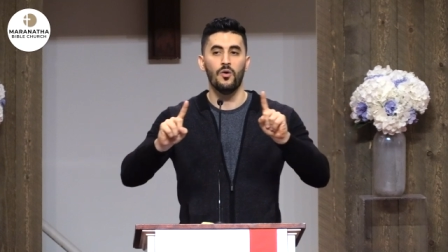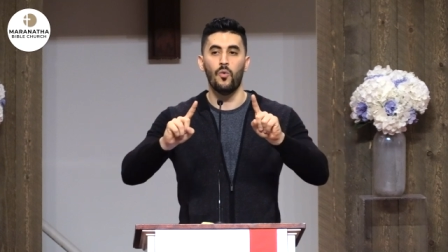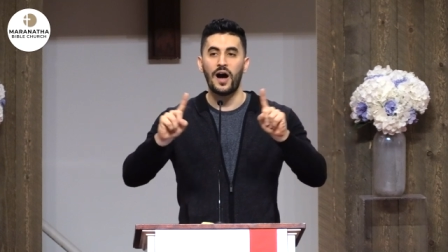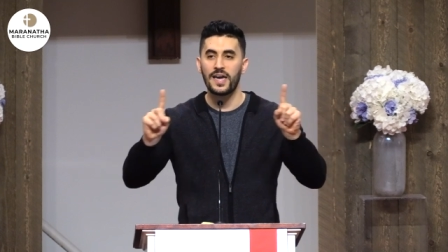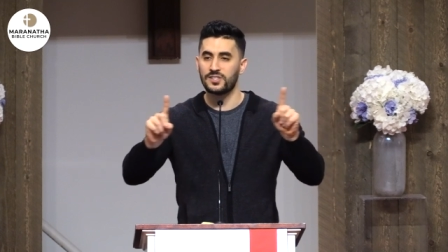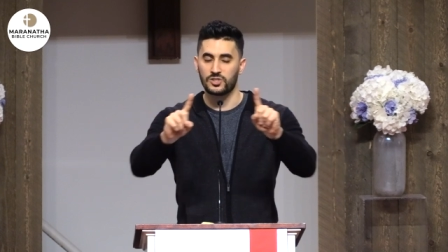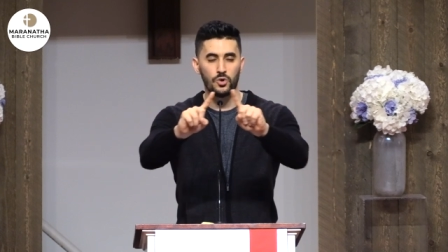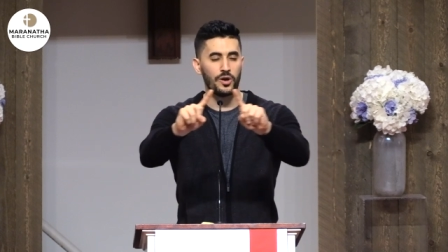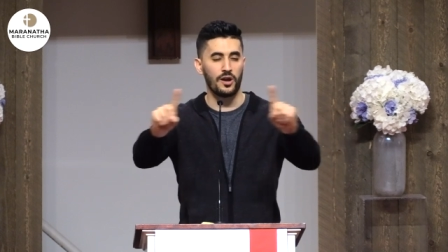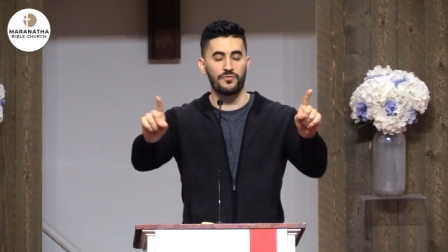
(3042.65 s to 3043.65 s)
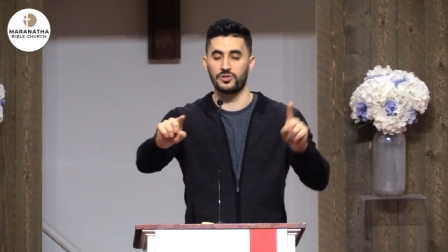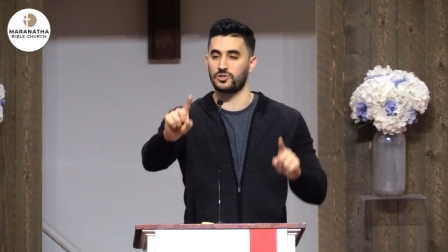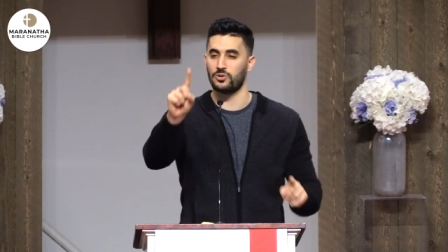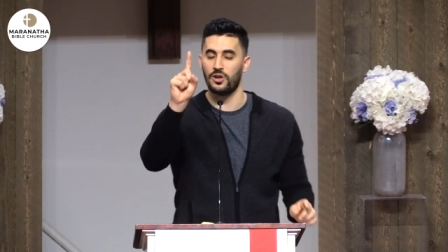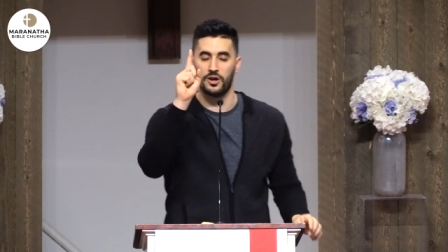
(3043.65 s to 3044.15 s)
Why is this going on for
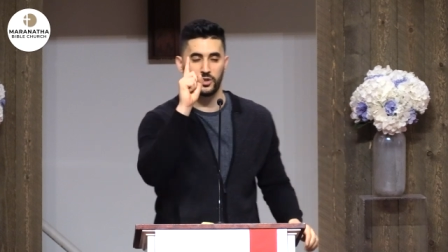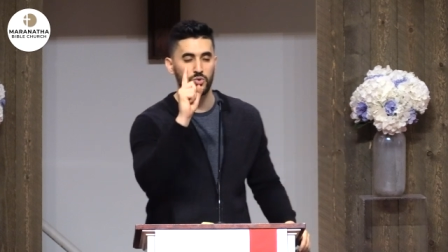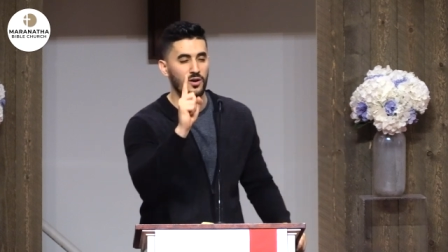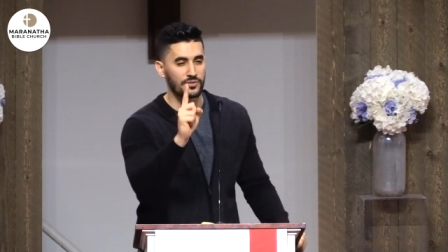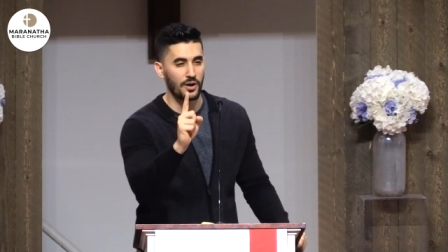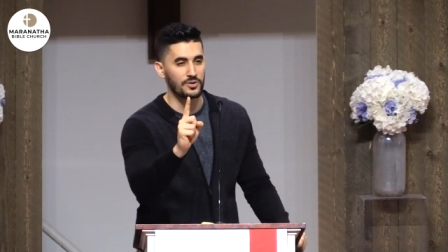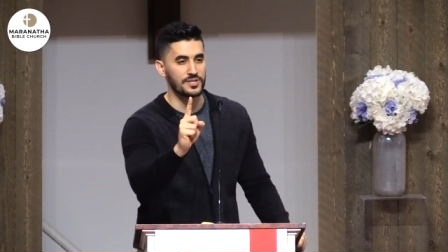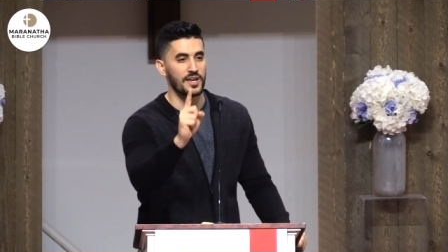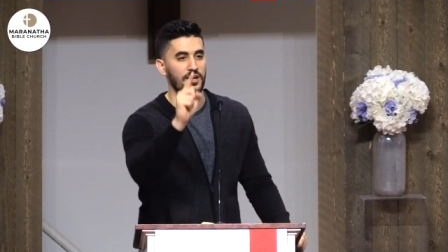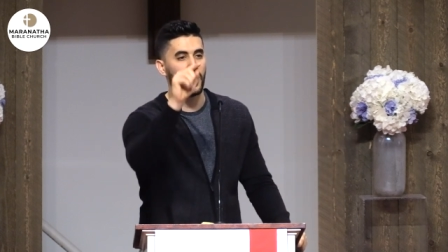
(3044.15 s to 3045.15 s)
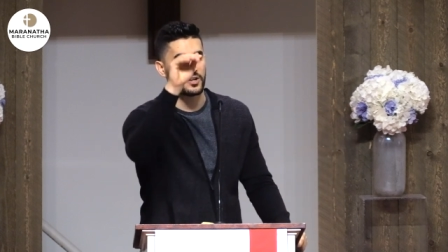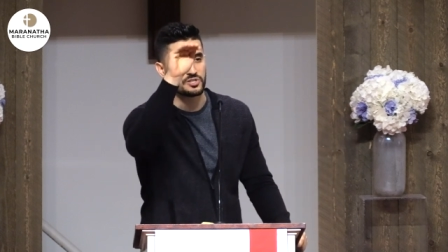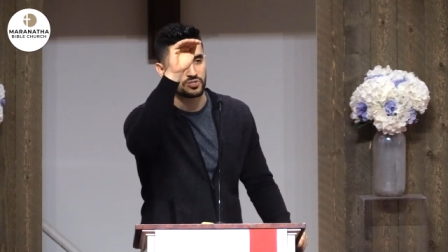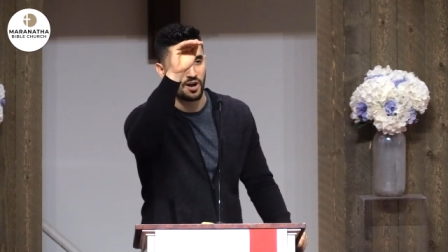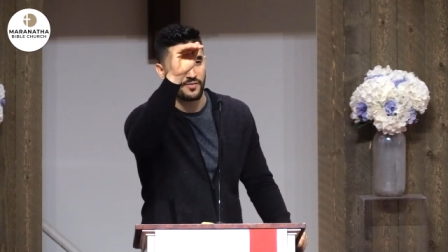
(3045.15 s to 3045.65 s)
so long? You have to understand God is
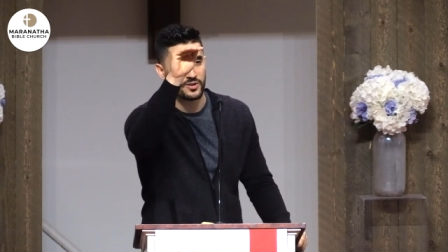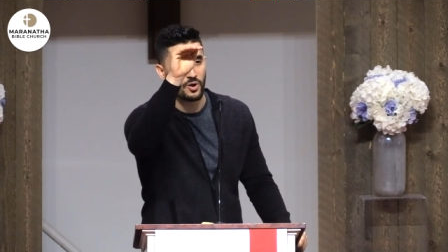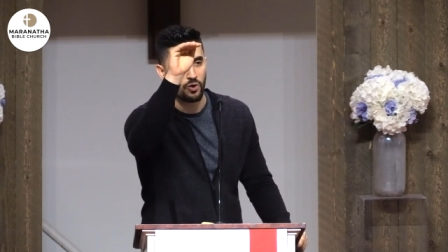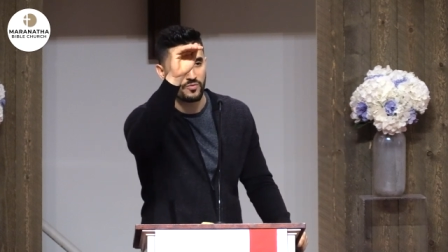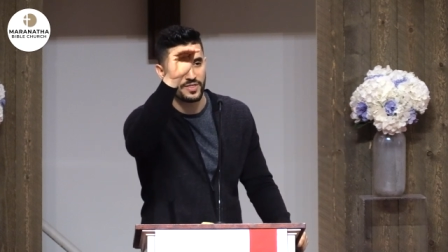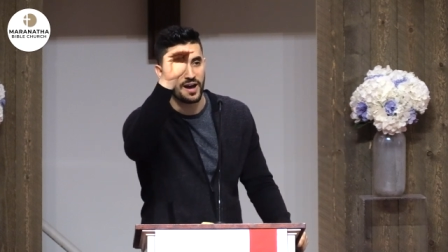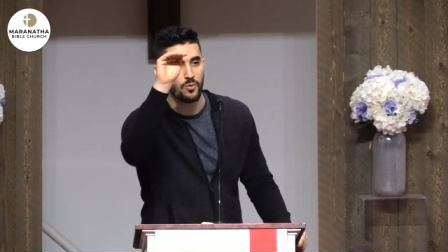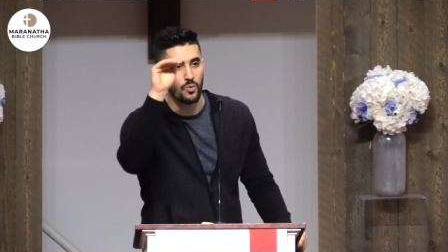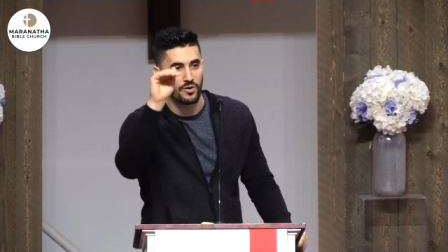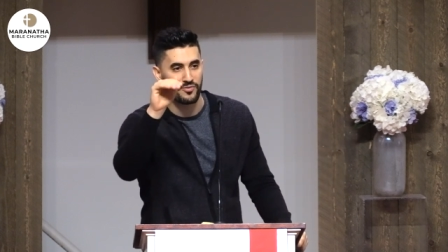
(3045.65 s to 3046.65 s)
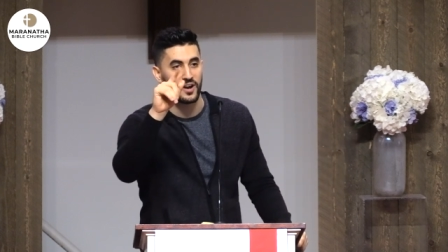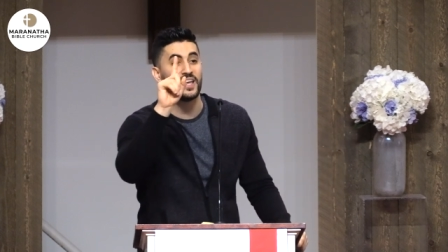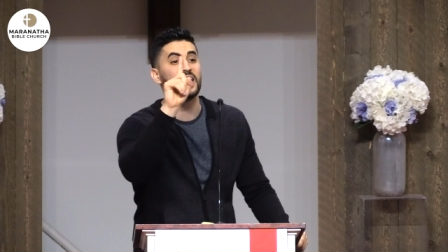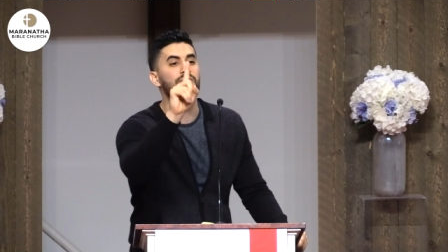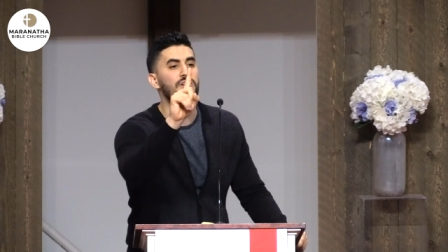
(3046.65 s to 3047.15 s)
sovereign over that warfare,
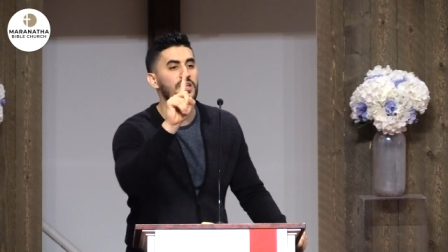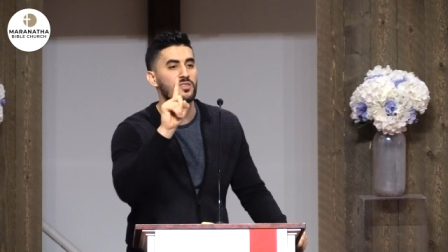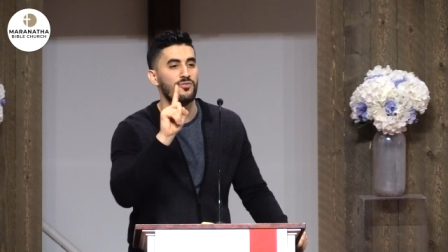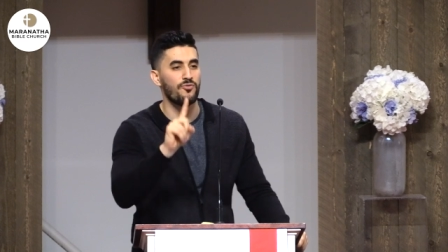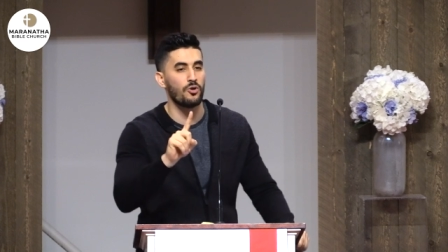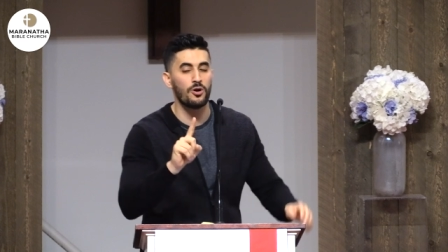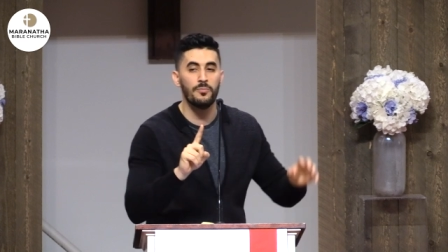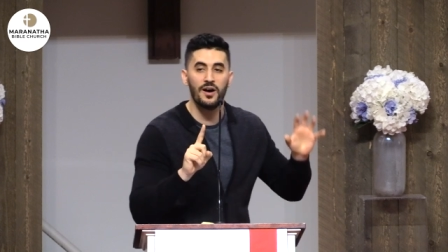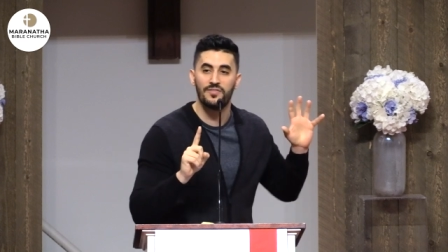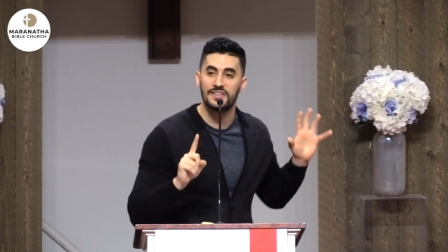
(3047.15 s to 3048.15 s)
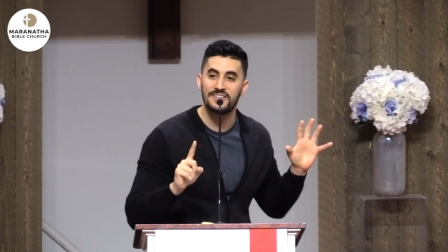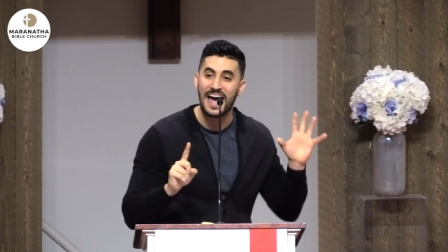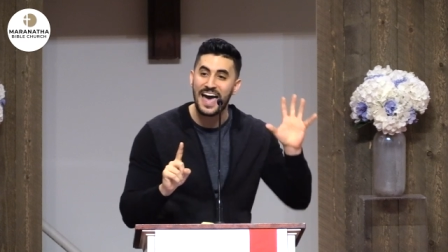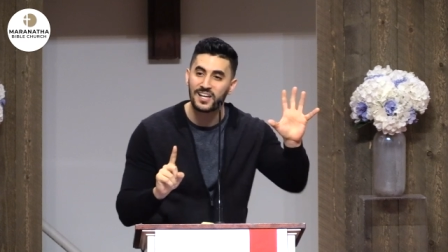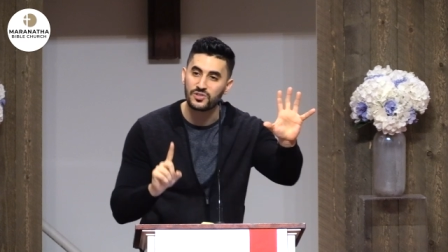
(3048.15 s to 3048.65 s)
even in the form of
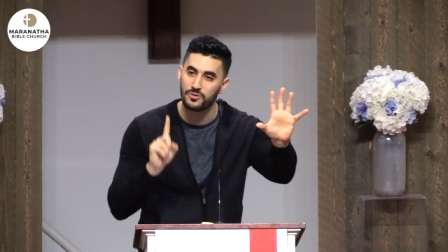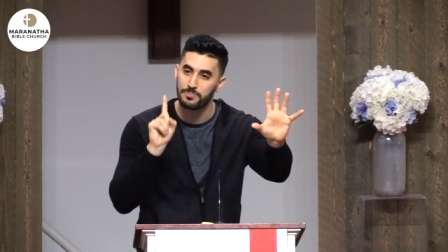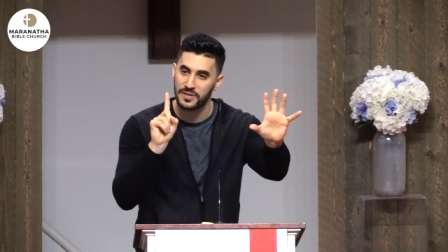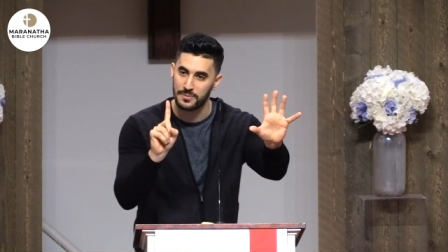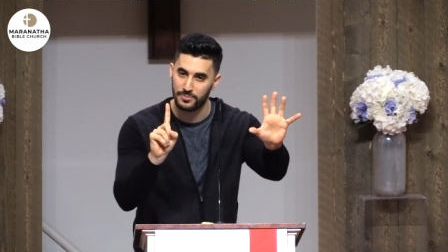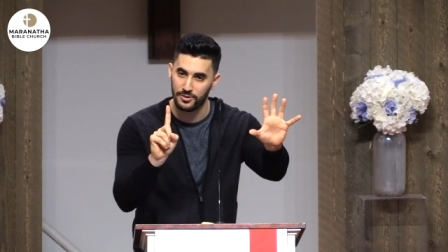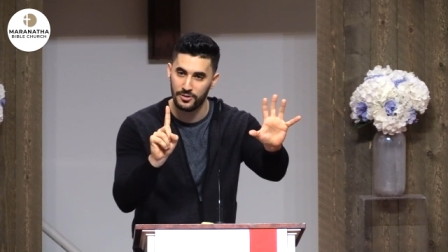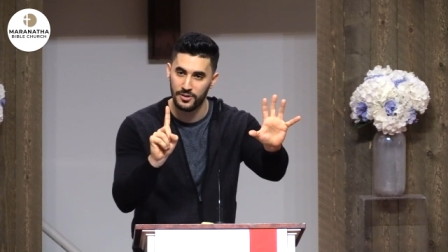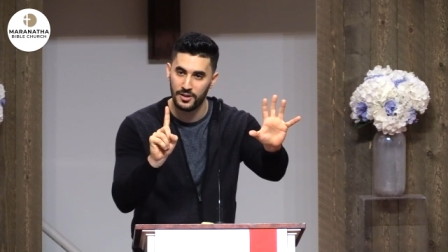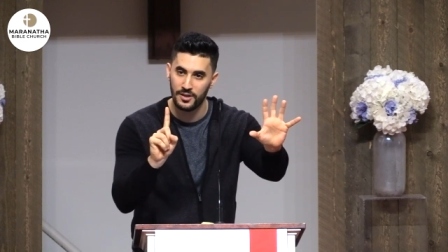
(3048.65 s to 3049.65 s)
attacks from people.